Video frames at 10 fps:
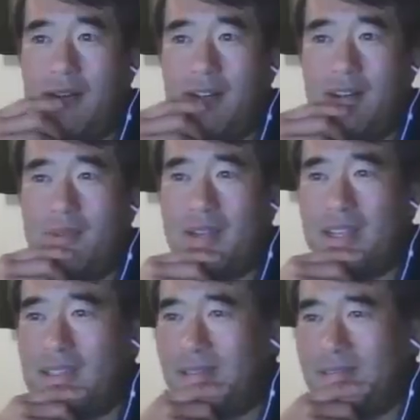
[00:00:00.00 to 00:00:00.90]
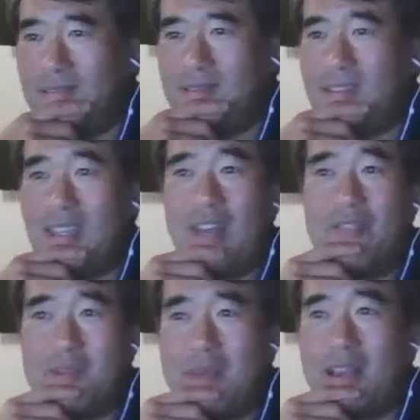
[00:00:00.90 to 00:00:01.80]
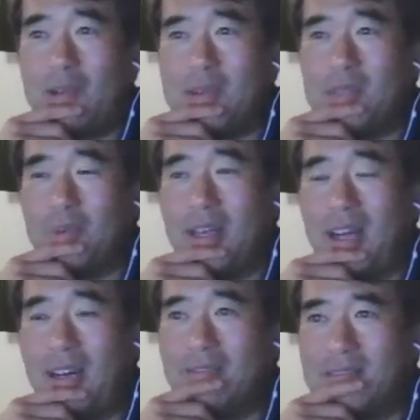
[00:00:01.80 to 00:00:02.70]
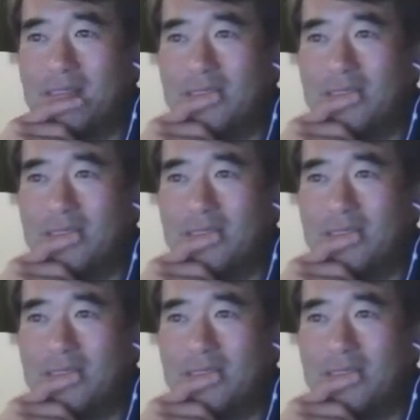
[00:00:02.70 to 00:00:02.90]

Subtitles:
know, man. Definitely make or miss playoffs.